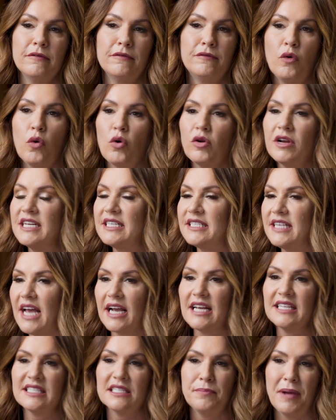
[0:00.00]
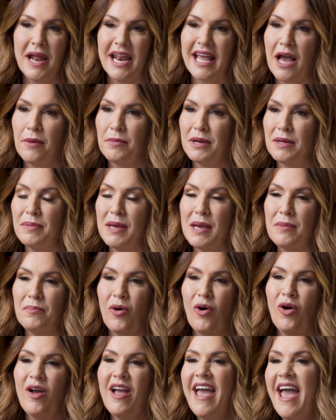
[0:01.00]
40 seconds, depending how many
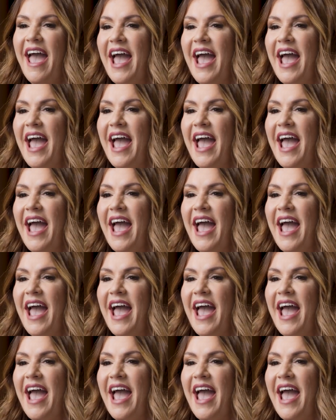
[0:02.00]
people,